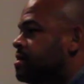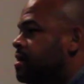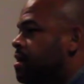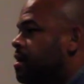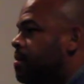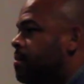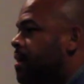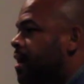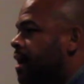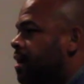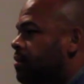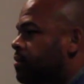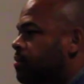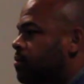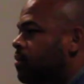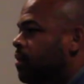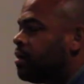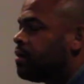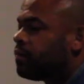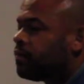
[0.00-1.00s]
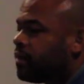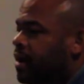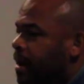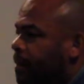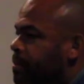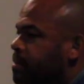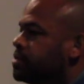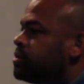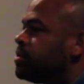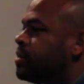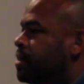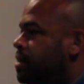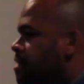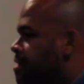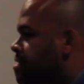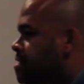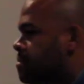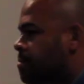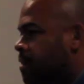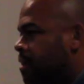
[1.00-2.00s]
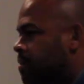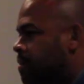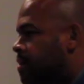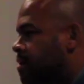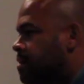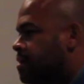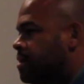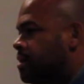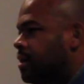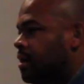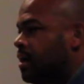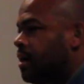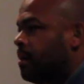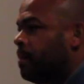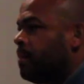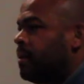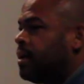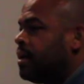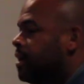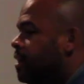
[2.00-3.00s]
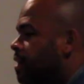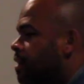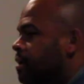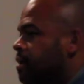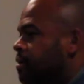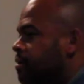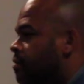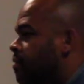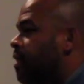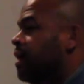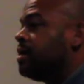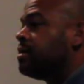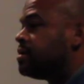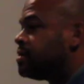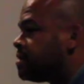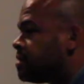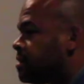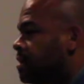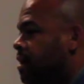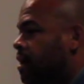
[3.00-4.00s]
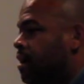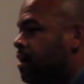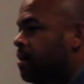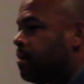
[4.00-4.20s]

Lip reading: Had wonderful opportunities to meet with many greats, a